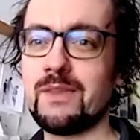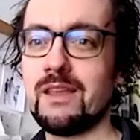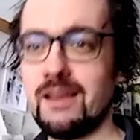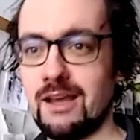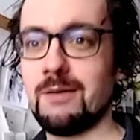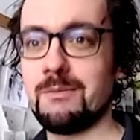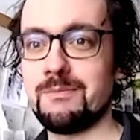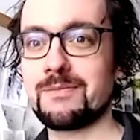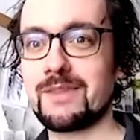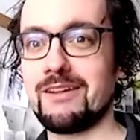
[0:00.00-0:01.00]

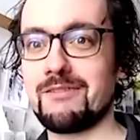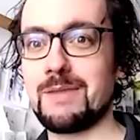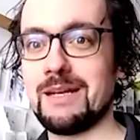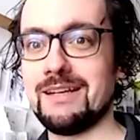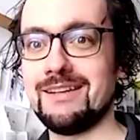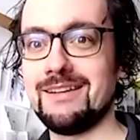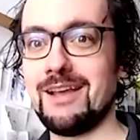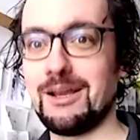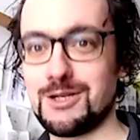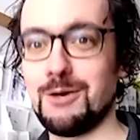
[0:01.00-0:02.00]
I've been
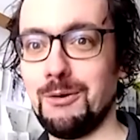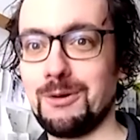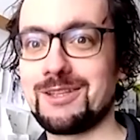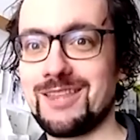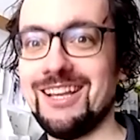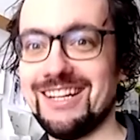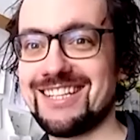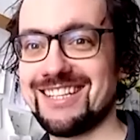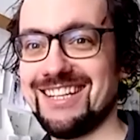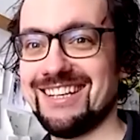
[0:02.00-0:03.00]
assured
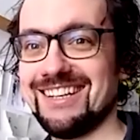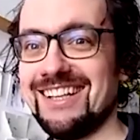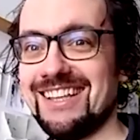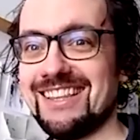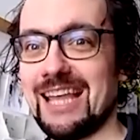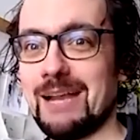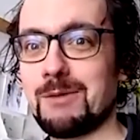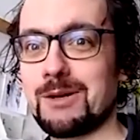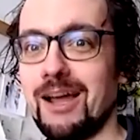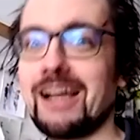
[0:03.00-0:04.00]
that they
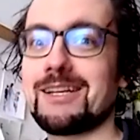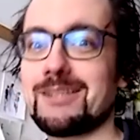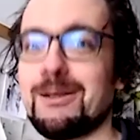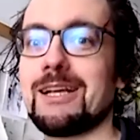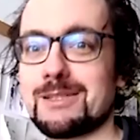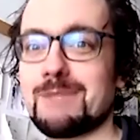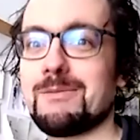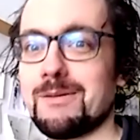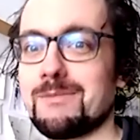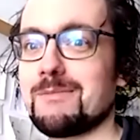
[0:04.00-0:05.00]
would like to
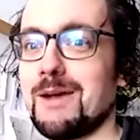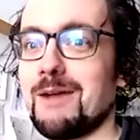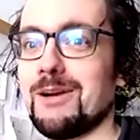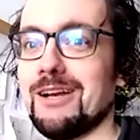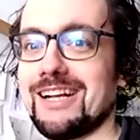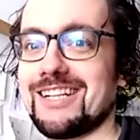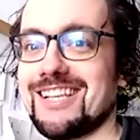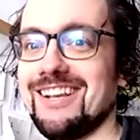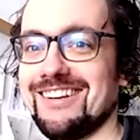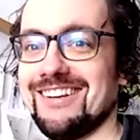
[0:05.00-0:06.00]
exhibit my work. So